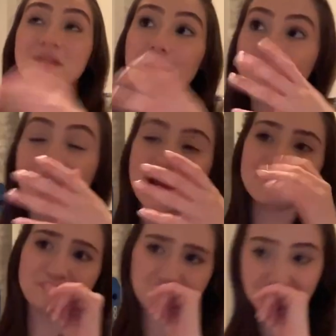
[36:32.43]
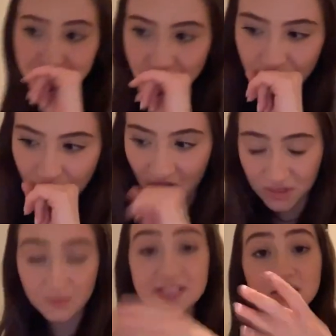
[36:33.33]
But
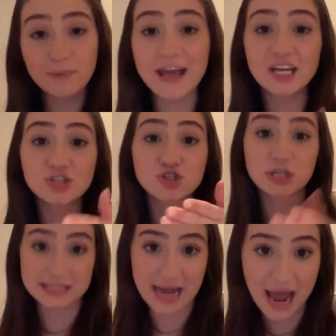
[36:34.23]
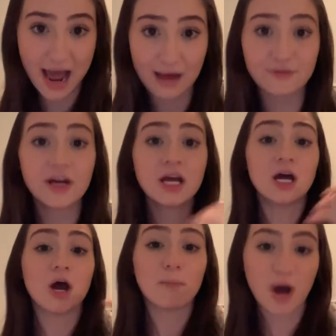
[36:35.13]
the reason the page doesn't have
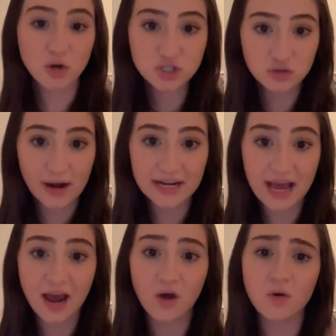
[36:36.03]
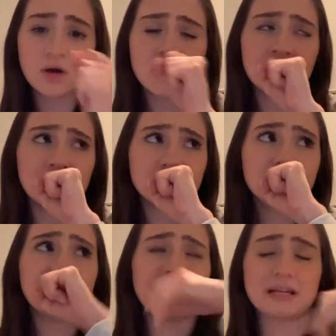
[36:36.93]
posts right now
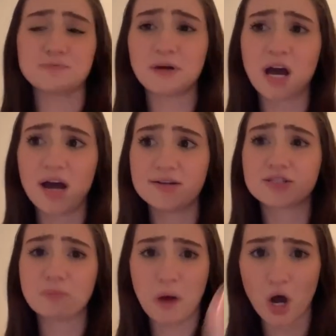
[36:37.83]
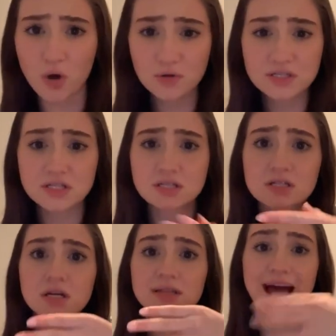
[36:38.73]
is because the
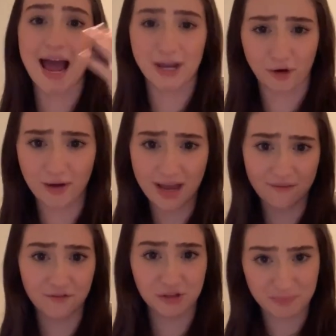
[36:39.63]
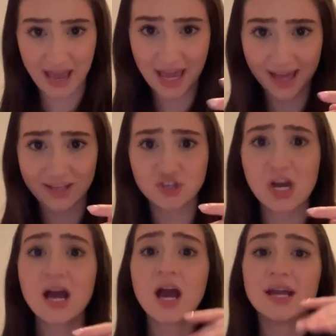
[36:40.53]
posts that I create for the
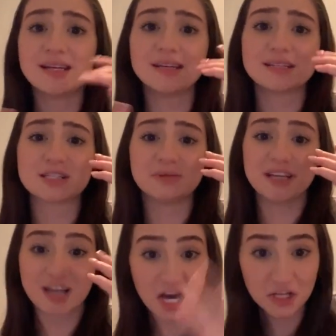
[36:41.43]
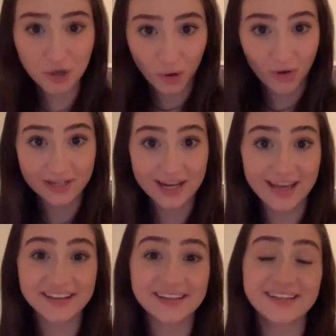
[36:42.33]
page needs to be color
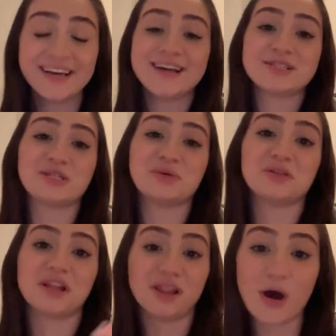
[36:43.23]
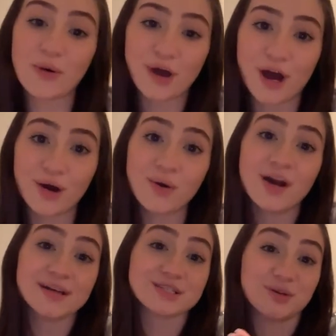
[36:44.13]
coordinated to the logo
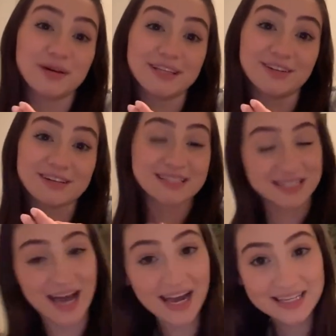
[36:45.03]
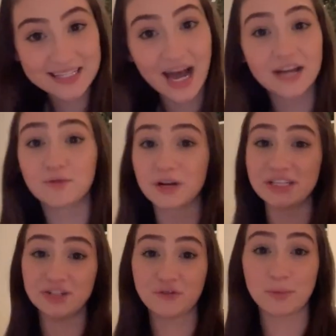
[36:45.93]
so it looks nice, kind of what I
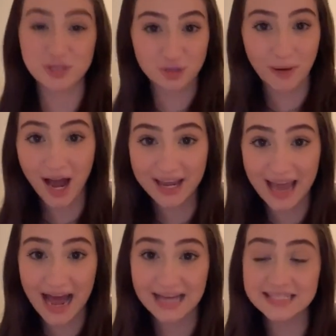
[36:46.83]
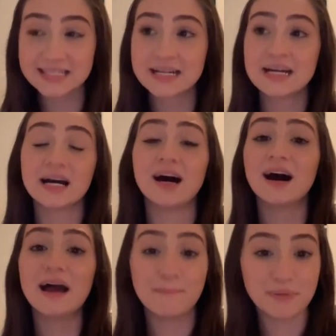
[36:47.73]
do for Bitchy Podcast
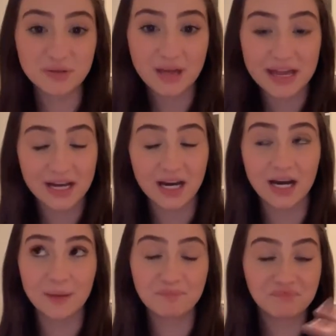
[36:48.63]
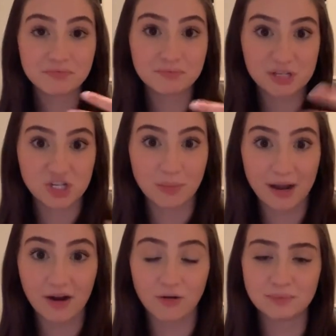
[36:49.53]
and Bitchy
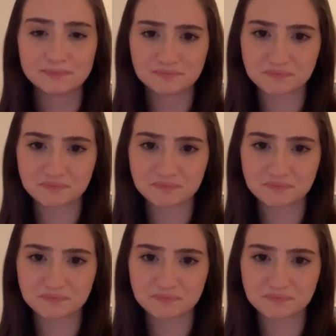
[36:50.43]
Apparel.